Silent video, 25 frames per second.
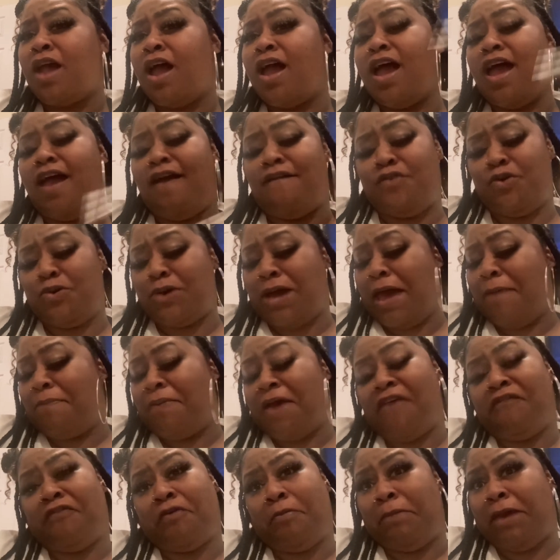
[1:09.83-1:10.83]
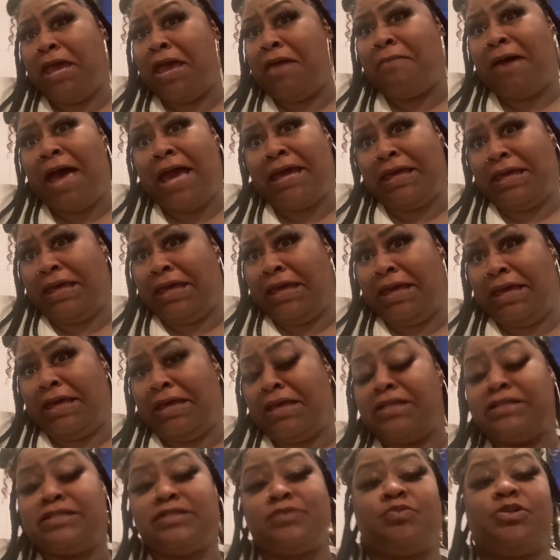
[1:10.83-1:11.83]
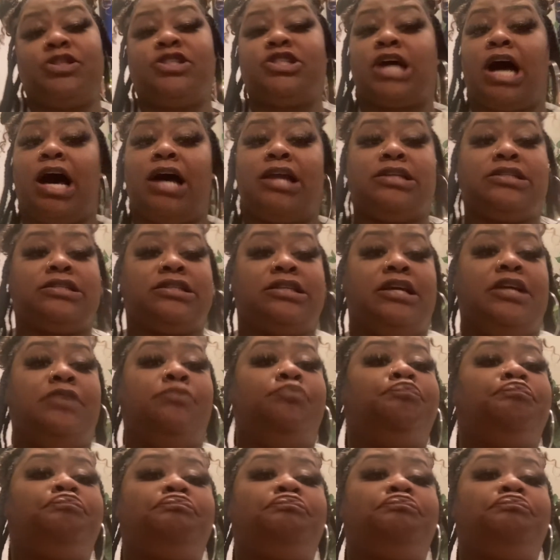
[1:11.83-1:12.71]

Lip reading: If you can't pay for me and my kids, which honestly,